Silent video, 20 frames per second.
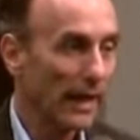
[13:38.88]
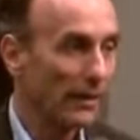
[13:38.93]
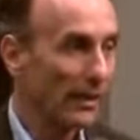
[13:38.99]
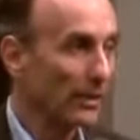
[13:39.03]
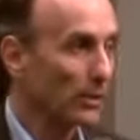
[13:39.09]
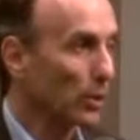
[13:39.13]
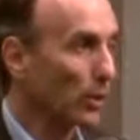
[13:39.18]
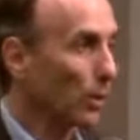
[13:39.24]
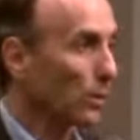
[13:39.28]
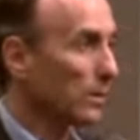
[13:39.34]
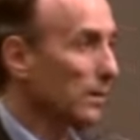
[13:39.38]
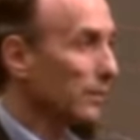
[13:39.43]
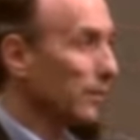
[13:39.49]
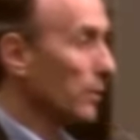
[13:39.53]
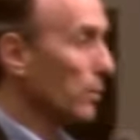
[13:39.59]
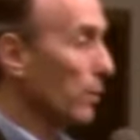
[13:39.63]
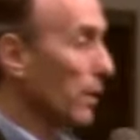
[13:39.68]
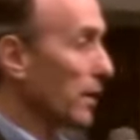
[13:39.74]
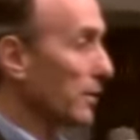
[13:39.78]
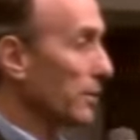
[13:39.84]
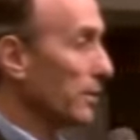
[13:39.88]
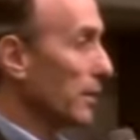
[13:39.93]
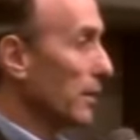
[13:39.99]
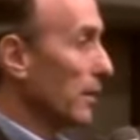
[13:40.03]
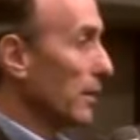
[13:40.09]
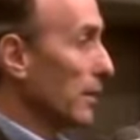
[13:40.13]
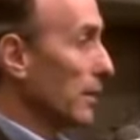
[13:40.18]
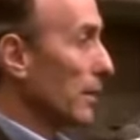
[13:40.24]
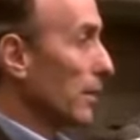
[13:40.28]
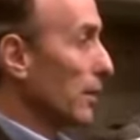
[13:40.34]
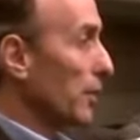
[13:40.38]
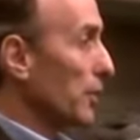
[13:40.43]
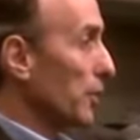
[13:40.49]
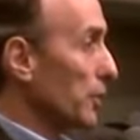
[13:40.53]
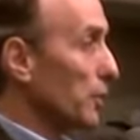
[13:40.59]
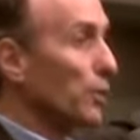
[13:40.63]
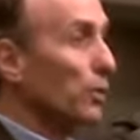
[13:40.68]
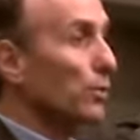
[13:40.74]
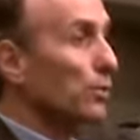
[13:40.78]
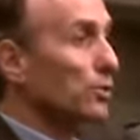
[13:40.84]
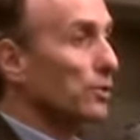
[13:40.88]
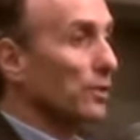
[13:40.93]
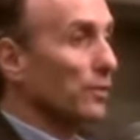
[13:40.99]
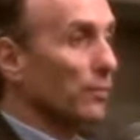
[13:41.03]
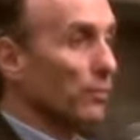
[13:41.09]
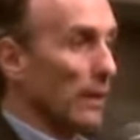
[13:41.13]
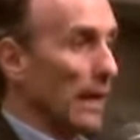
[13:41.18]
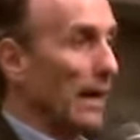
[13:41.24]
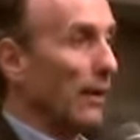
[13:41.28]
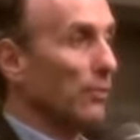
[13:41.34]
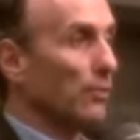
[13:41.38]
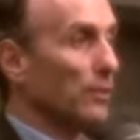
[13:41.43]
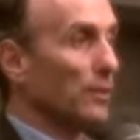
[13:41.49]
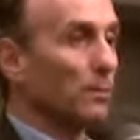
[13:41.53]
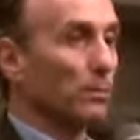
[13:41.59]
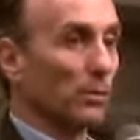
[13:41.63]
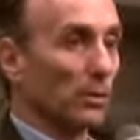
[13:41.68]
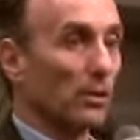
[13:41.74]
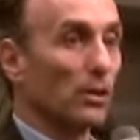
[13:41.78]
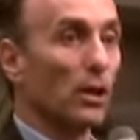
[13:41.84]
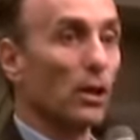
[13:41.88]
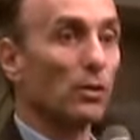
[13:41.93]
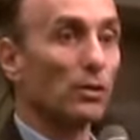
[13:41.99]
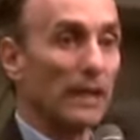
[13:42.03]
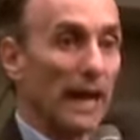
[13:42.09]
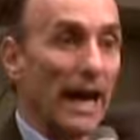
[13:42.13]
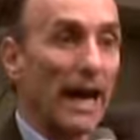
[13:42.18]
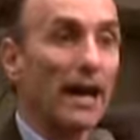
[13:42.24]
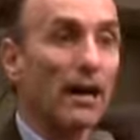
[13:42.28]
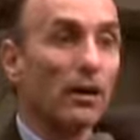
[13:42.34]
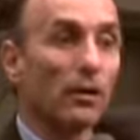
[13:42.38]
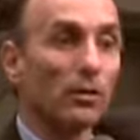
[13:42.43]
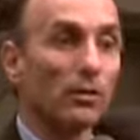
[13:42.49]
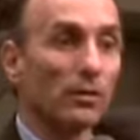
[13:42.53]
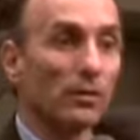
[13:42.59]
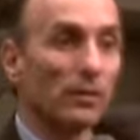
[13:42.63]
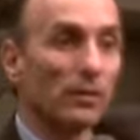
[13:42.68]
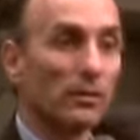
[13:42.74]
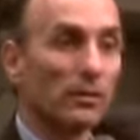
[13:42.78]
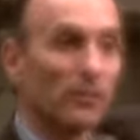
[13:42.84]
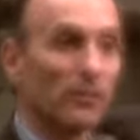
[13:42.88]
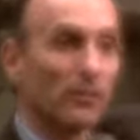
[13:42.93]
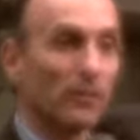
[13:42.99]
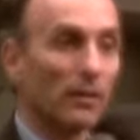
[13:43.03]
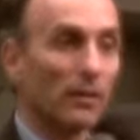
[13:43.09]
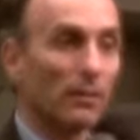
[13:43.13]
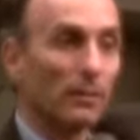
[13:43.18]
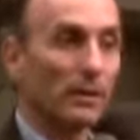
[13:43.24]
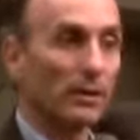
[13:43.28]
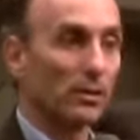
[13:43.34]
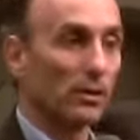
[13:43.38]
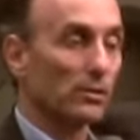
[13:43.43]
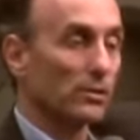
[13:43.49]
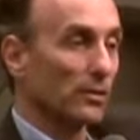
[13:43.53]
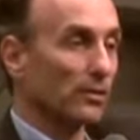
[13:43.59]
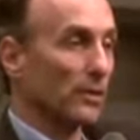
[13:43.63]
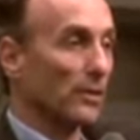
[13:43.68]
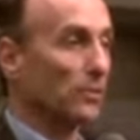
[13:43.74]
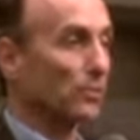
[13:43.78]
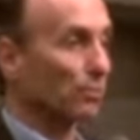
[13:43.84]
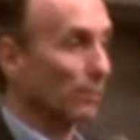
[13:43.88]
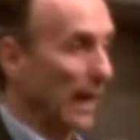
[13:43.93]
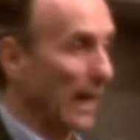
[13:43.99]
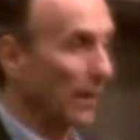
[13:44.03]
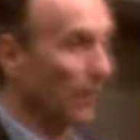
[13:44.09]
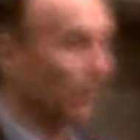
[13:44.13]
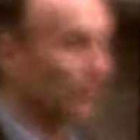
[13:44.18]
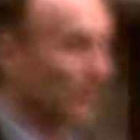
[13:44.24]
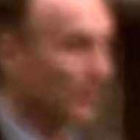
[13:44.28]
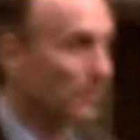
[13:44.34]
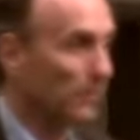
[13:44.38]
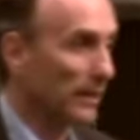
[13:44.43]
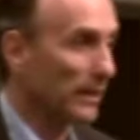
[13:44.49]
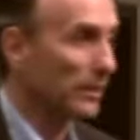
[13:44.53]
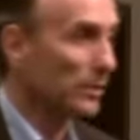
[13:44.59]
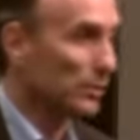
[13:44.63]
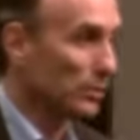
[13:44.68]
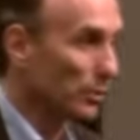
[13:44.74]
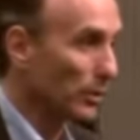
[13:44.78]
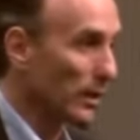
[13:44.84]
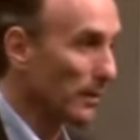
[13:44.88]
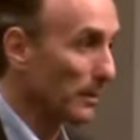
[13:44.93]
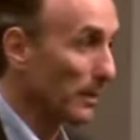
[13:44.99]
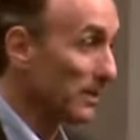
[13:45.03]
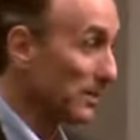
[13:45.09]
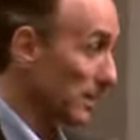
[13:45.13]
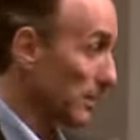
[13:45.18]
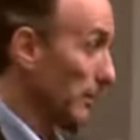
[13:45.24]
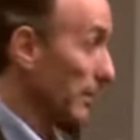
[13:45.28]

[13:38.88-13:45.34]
And they told everyone the use of Roundup will go down because of these Roundup Ready soybeans.